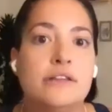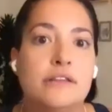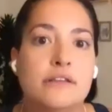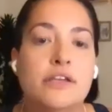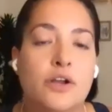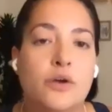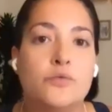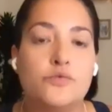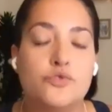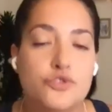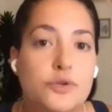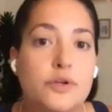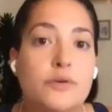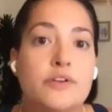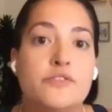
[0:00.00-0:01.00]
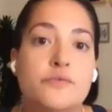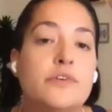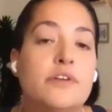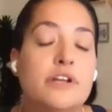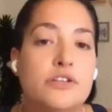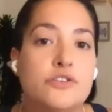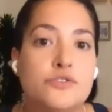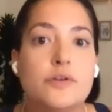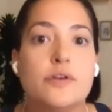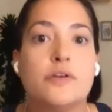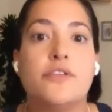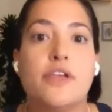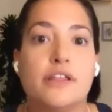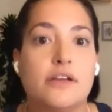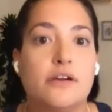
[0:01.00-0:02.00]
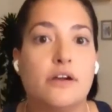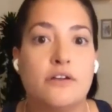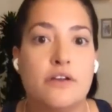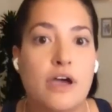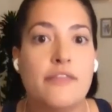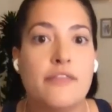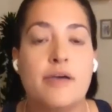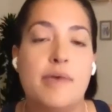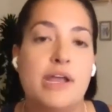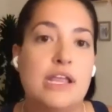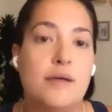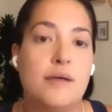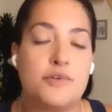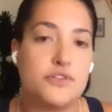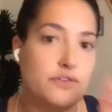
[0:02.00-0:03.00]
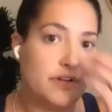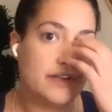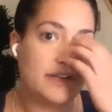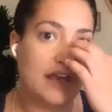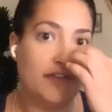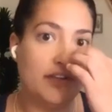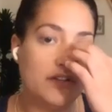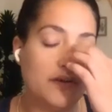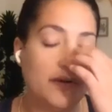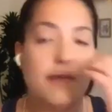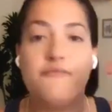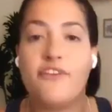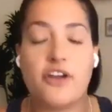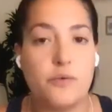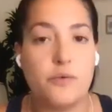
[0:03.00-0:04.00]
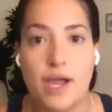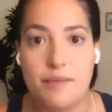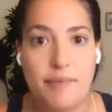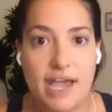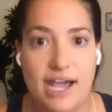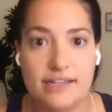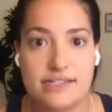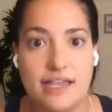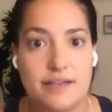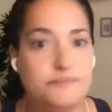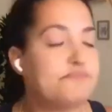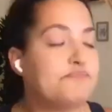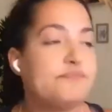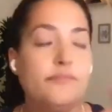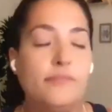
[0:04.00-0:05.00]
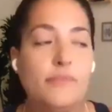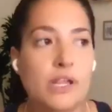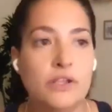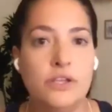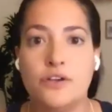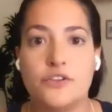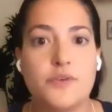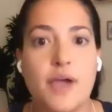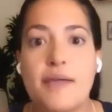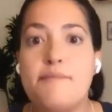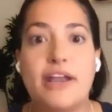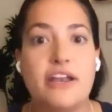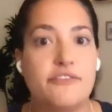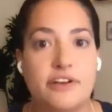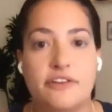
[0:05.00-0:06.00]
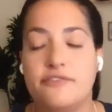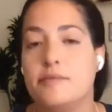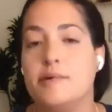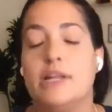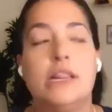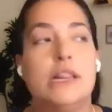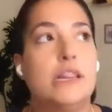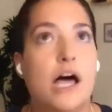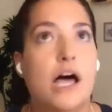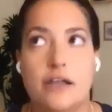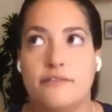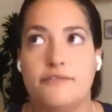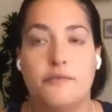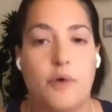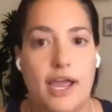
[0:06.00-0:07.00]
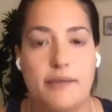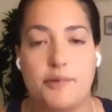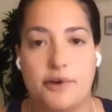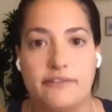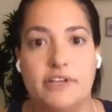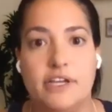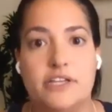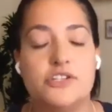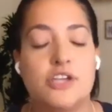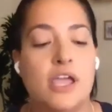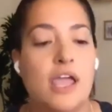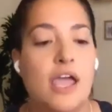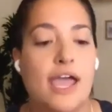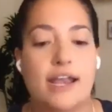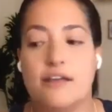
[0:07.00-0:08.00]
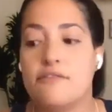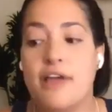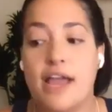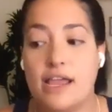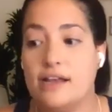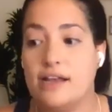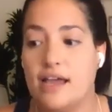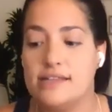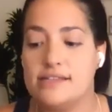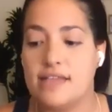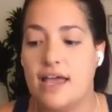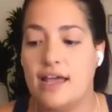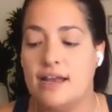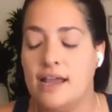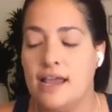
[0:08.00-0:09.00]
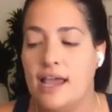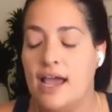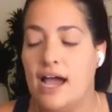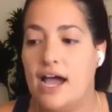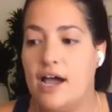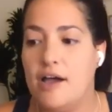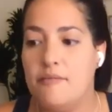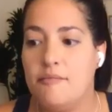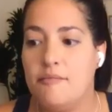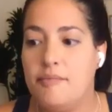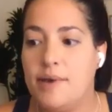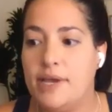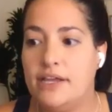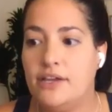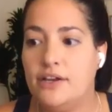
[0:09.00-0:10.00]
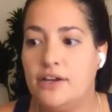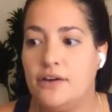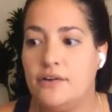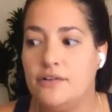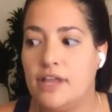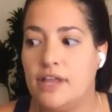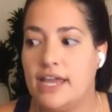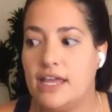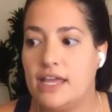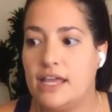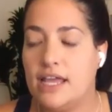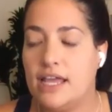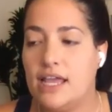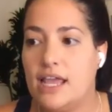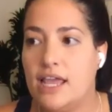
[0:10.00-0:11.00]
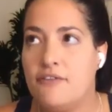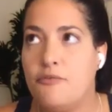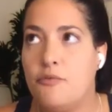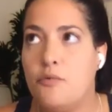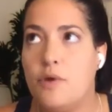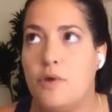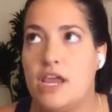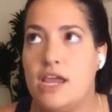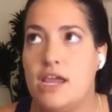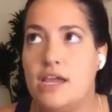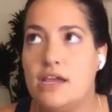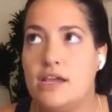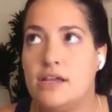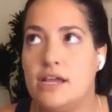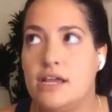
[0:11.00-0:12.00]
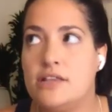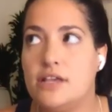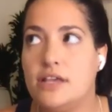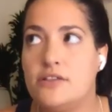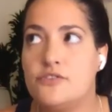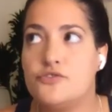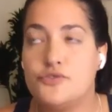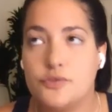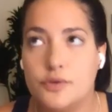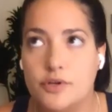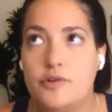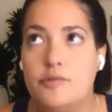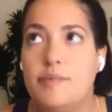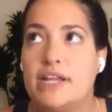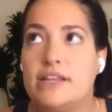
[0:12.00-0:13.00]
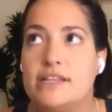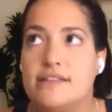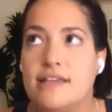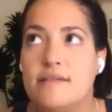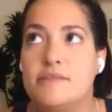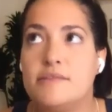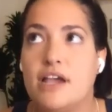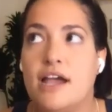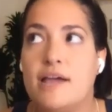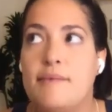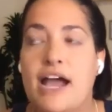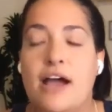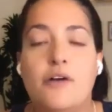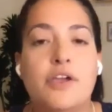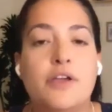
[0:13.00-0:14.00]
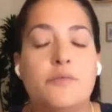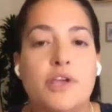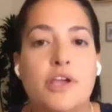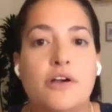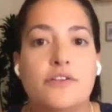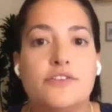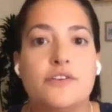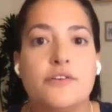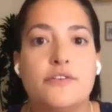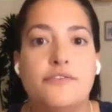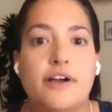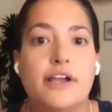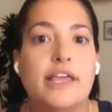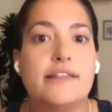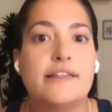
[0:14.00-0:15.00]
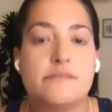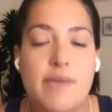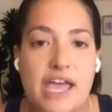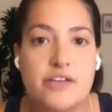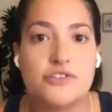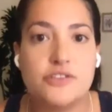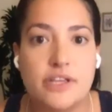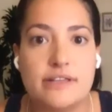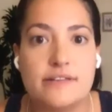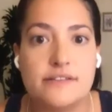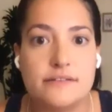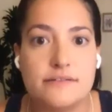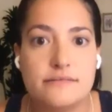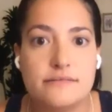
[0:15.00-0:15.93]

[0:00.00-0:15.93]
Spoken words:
you know, true, it's rooted in truth. Like there are not that many opportunities given to, and I'm very white passing, you know, so I benefited from a lot of white privilege and I recognize that. But you know, like if it's true, but at the same time, how can we also fucking smash this?